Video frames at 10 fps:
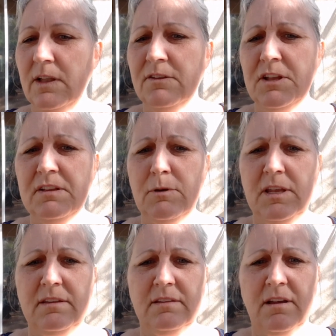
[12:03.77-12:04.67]
so I just
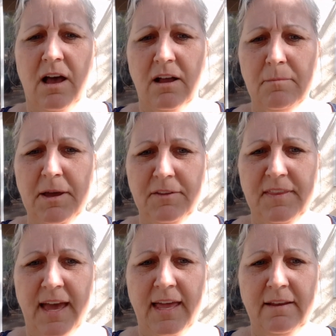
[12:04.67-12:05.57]
wanted to talk
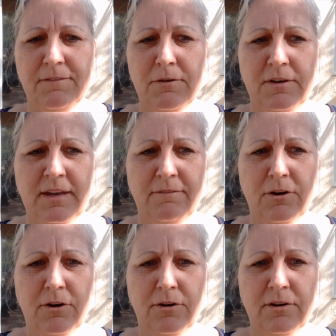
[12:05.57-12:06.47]
about that. If you had
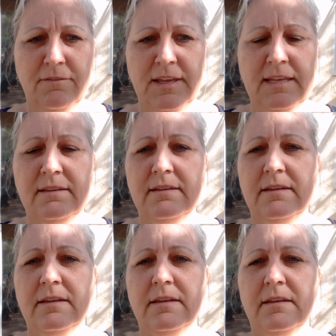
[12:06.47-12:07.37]
never heard of it,
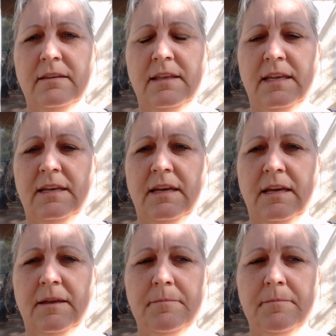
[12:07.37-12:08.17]
then